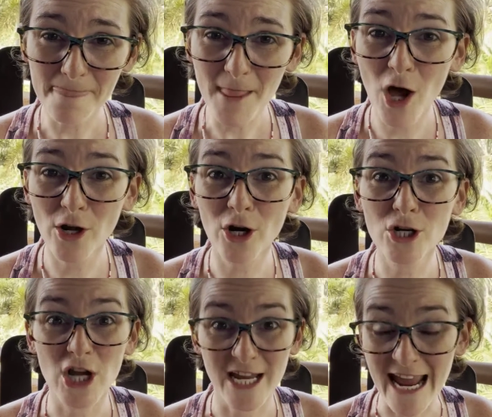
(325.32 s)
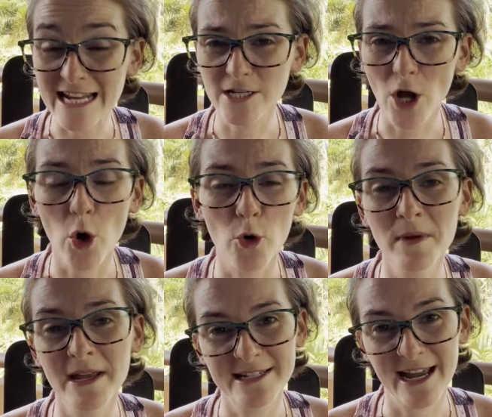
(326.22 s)
on our gigantic home
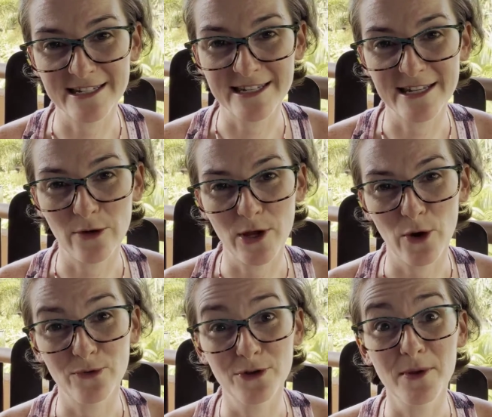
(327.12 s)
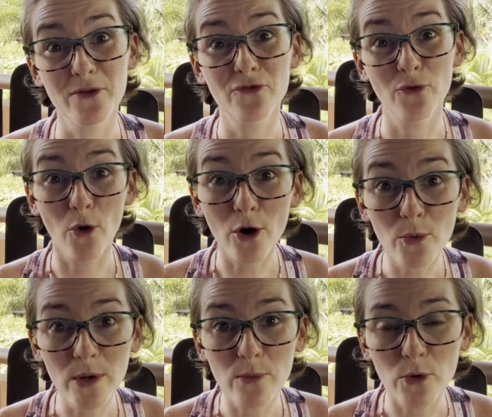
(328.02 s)
in Texas that we owned before
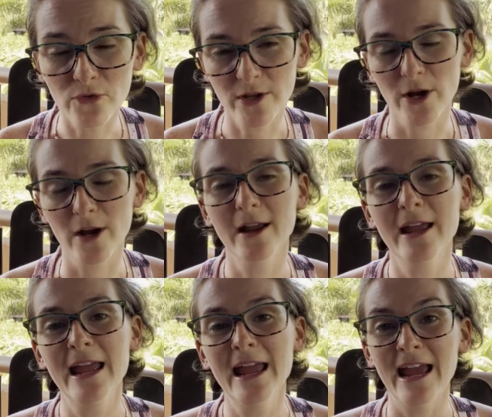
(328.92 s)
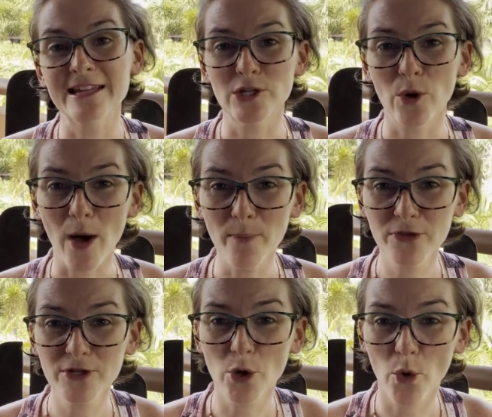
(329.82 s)
we moved here. And so I'll put
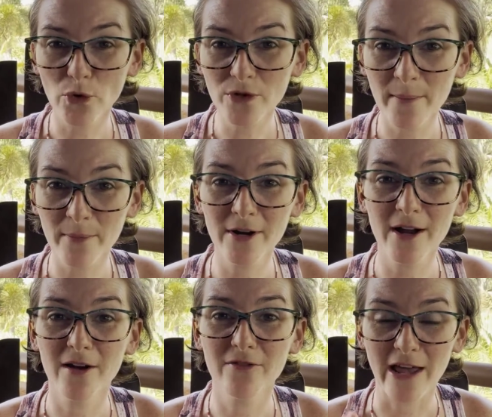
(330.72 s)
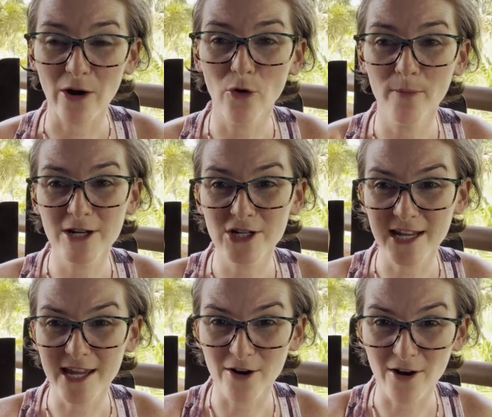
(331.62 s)
the total number of that whole budget
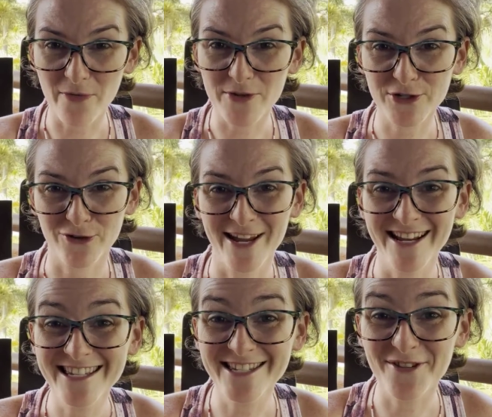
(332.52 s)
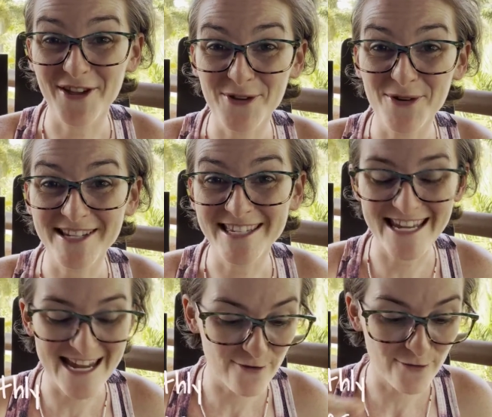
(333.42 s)
here on the screen so that you can
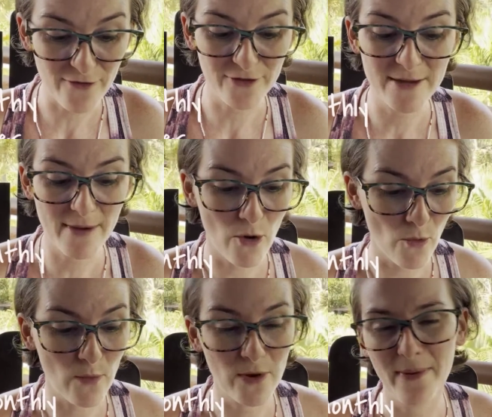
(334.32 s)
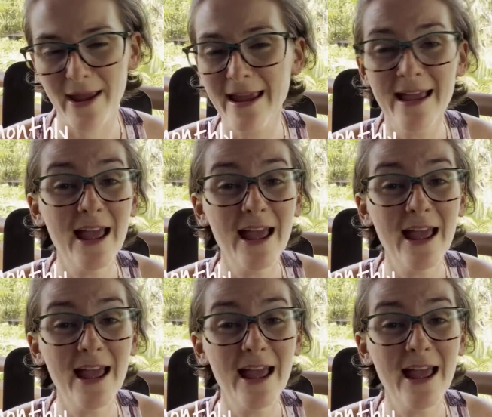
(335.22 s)
see roughly about what we pay.